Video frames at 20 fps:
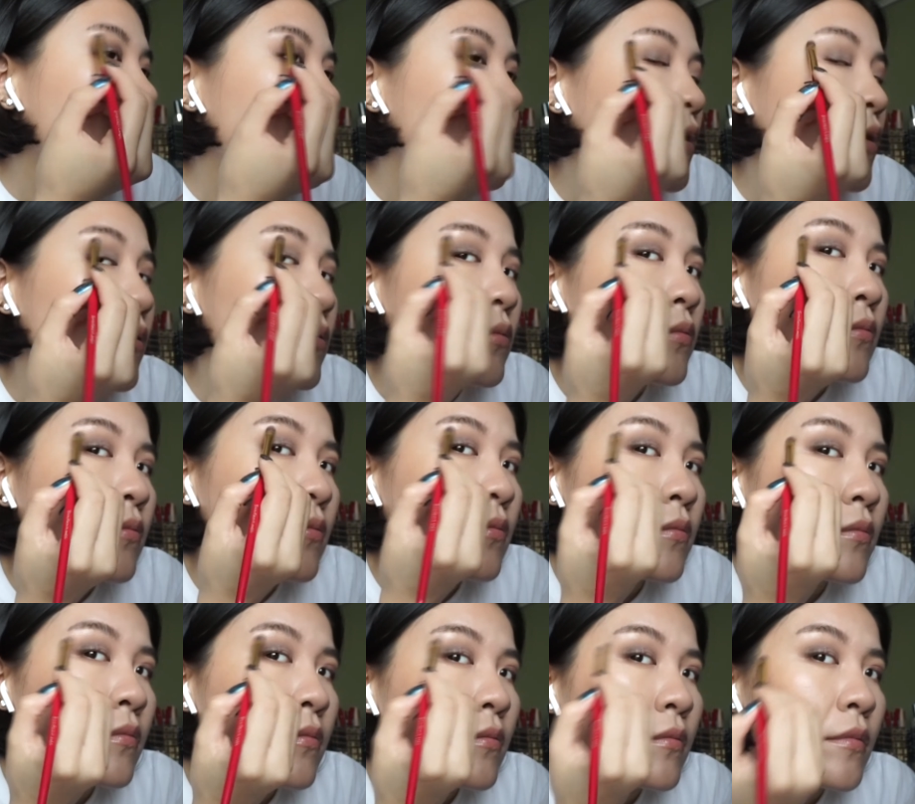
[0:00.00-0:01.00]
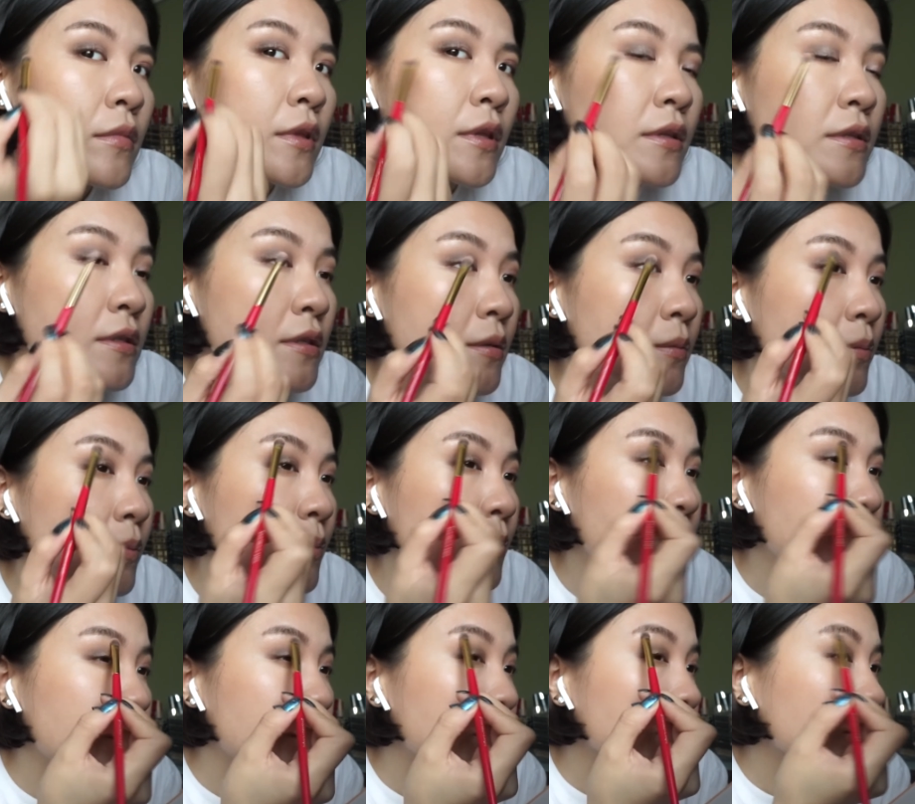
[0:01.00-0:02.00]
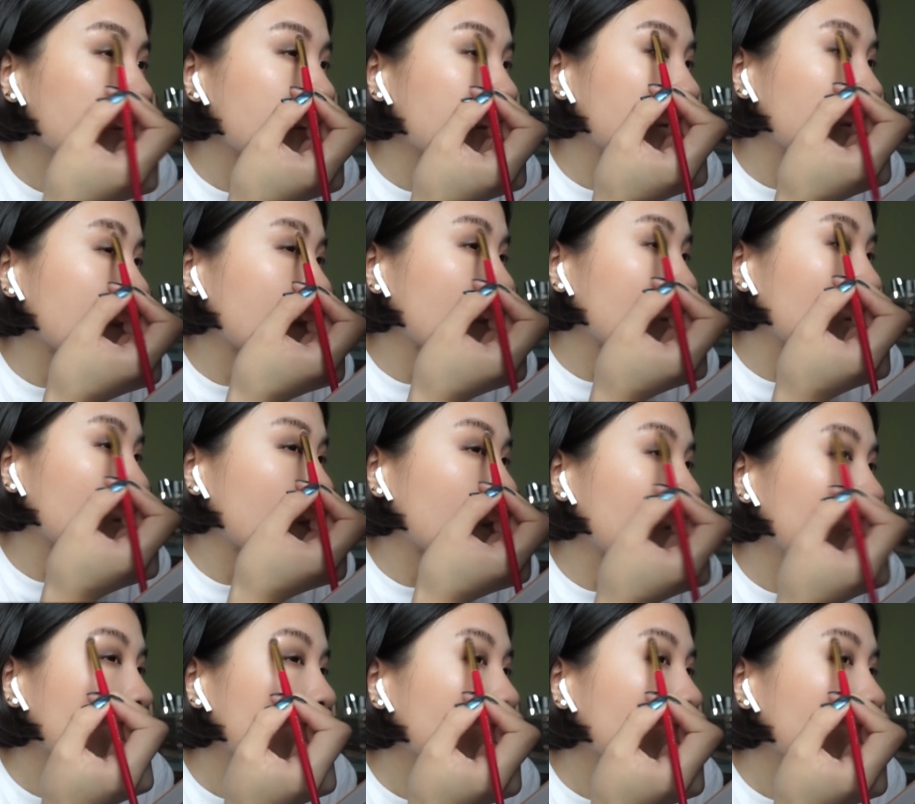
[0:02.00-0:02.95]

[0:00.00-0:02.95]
Oh, it's a beautiful